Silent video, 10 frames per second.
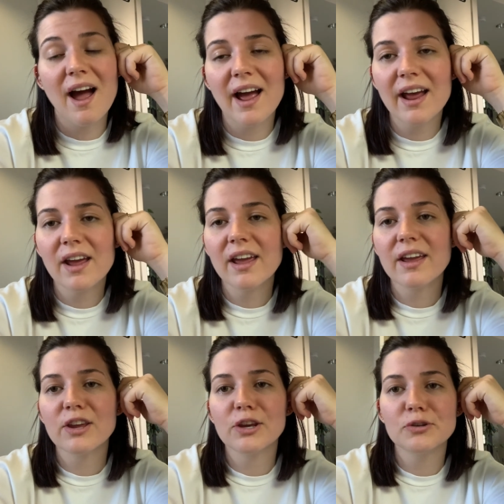I
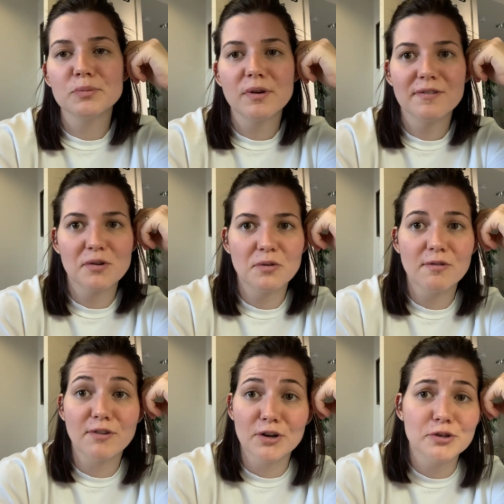use my phone
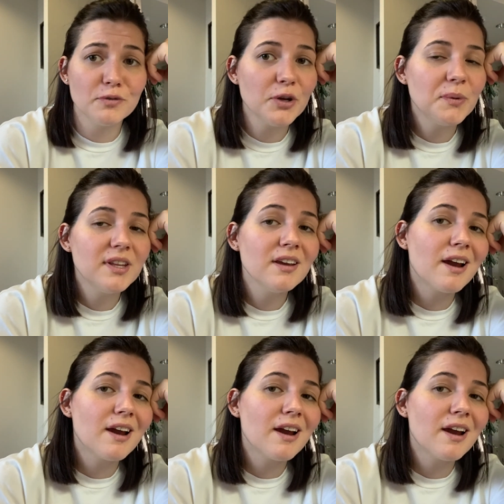far too frequently.